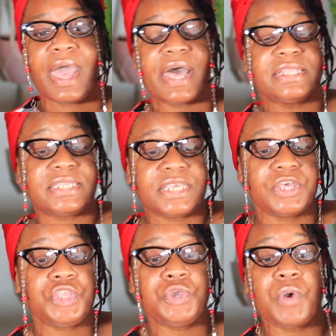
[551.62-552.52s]

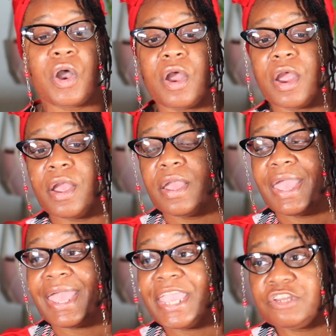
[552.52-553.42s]
Until you are
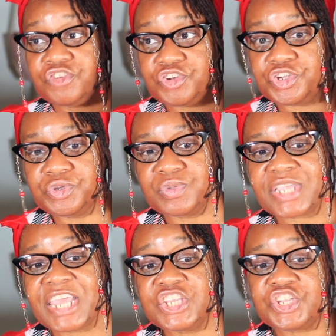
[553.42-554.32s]

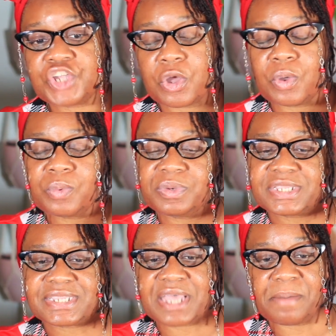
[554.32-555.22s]
introduced and shown
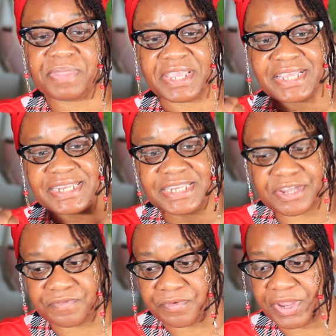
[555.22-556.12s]
something
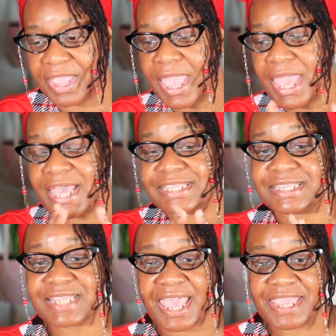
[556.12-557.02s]
different.
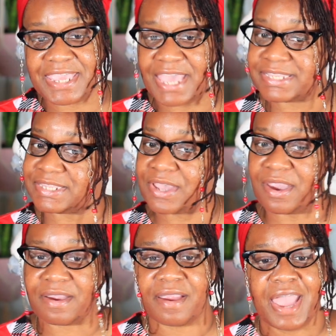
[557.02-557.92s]
Same
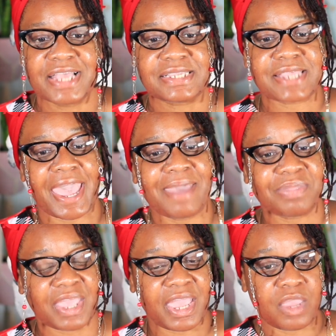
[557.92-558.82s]

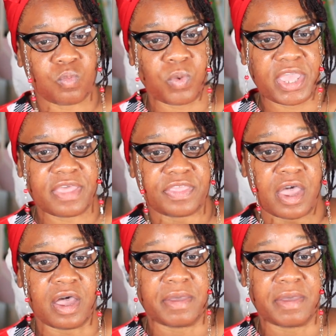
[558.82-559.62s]
thing with